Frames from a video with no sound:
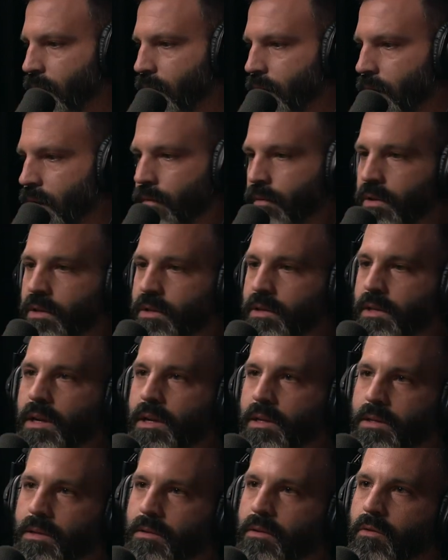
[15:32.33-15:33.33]
even just in
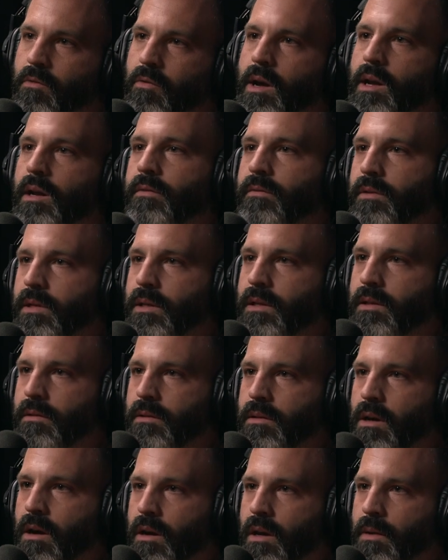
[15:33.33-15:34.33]
us creatively
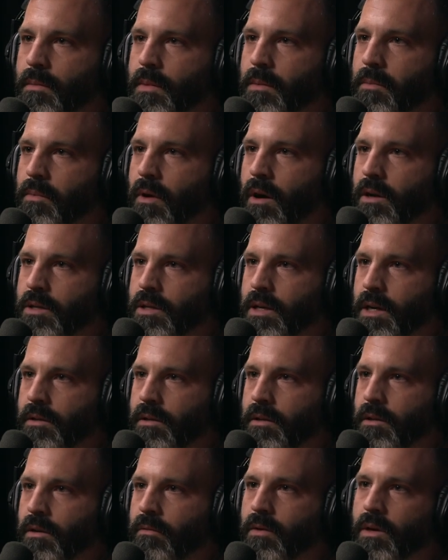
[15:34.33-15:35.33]
talking about a project,
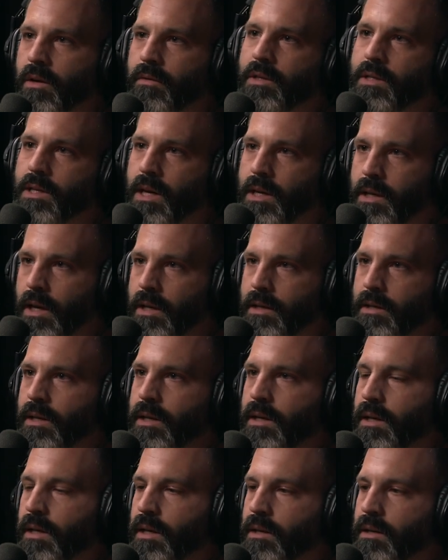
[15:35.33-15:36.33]
you know, if one of us had an
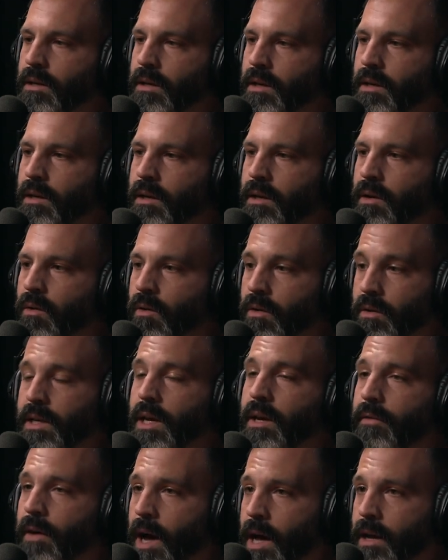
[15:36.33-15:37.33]
idea, or
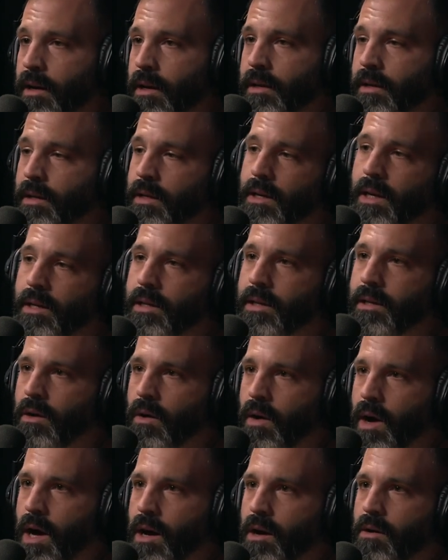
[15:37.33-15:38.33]
say if I had an idea and I didn't
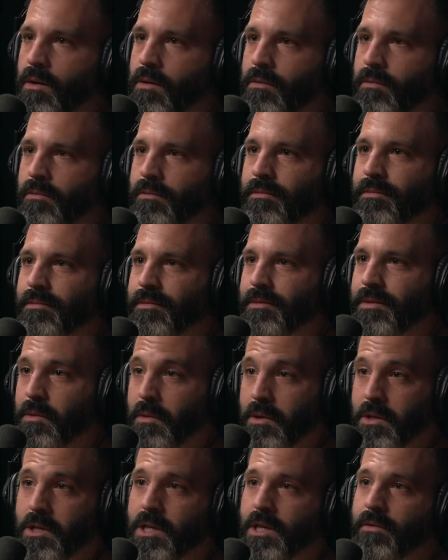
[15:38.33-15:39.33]
know how to
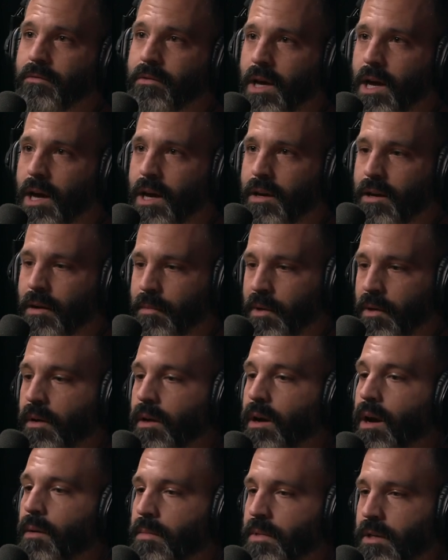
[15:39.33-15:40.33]
achieve that, I'd be able to
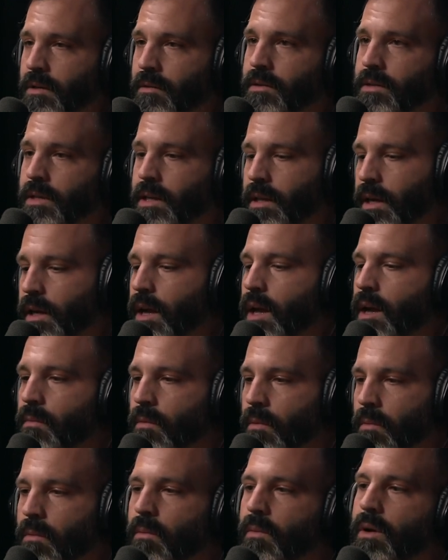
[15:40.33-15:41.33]
come to you and say like, hey,
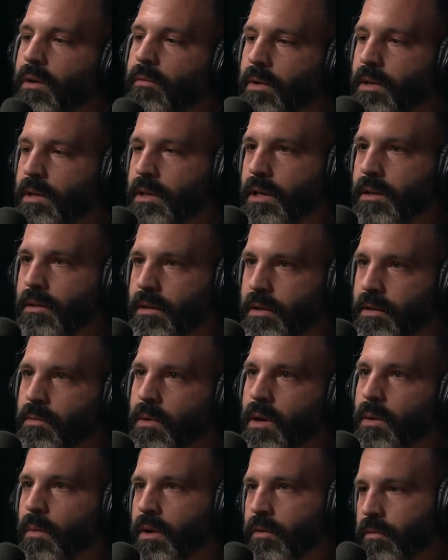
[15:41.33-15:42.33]
what if we did it this
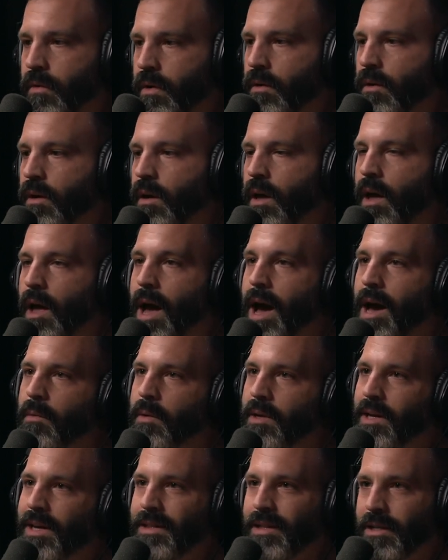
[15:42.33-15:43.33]
way? What if we? How do
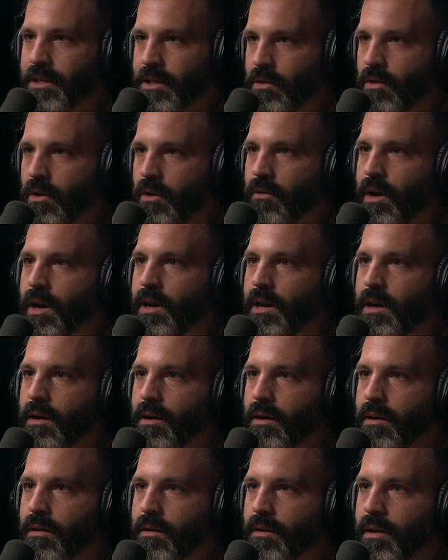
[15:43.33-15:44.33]
we get this look right
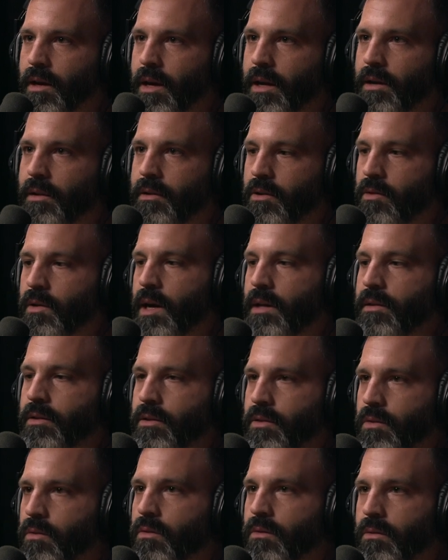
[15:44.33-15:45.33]
here? Mm-hmm. And you had the
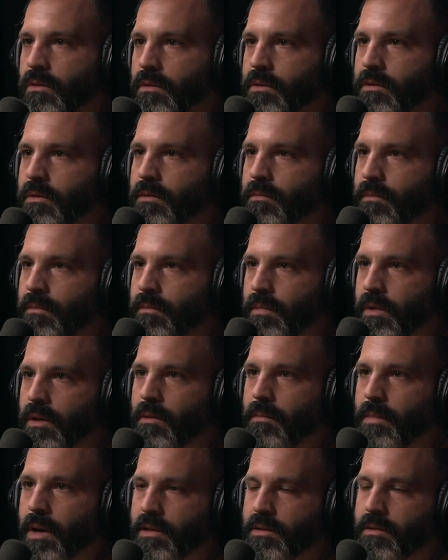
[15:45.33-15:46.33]
tools, you
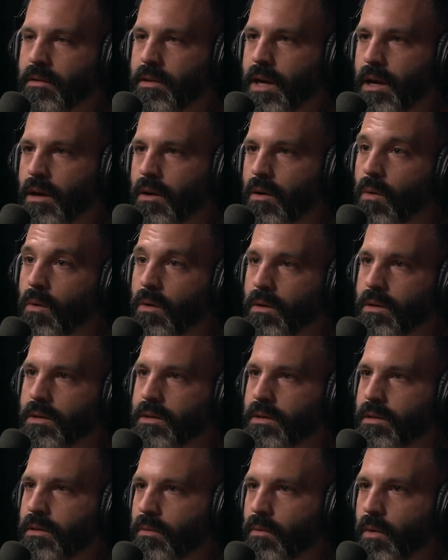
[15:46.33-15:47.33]
know, based on that
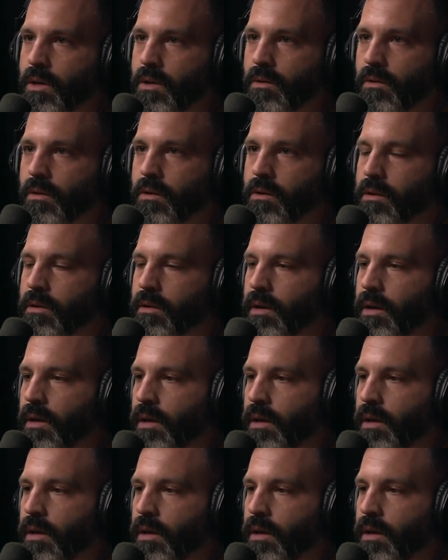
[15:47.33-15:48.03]
course and what you learned,